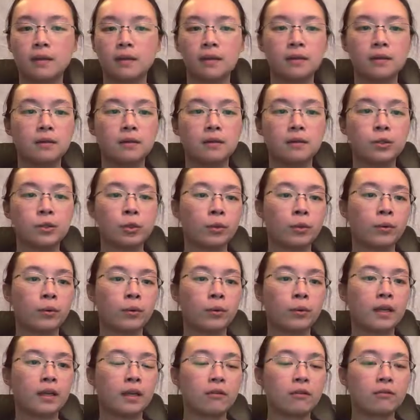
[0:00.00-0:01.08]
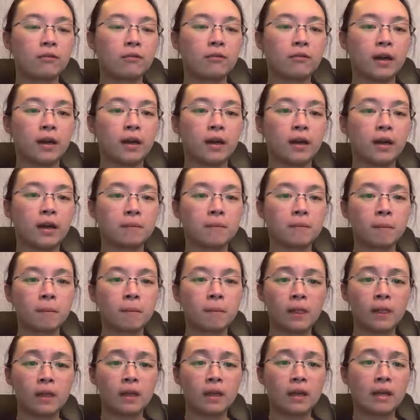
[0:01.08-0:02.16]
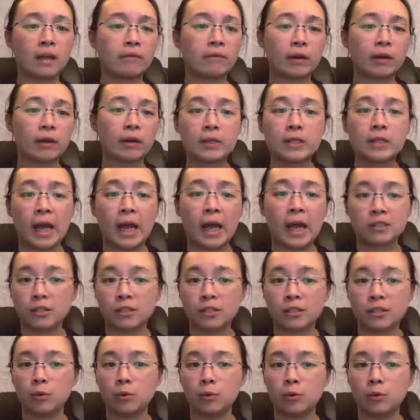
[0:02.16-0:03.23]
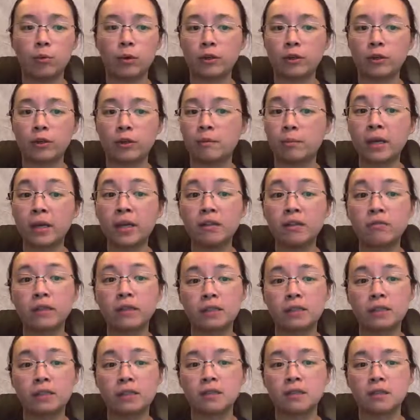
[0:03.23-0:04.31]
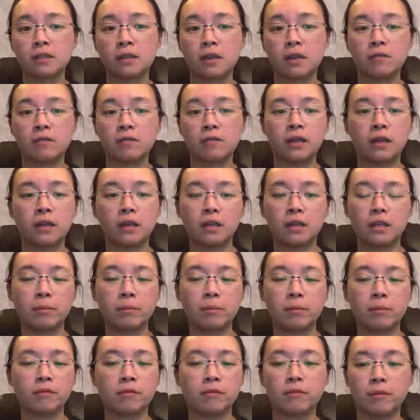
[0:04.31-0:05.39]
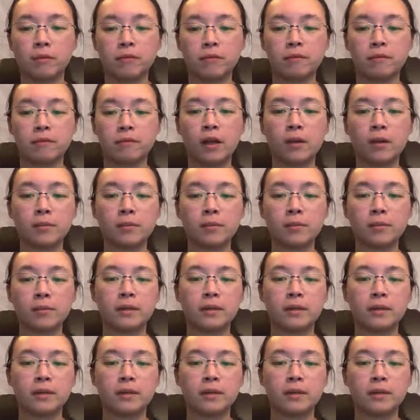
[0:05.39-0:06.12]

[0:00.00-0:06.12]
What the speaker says: So if I were to ask you what are the benefits of a lipid flip-flop,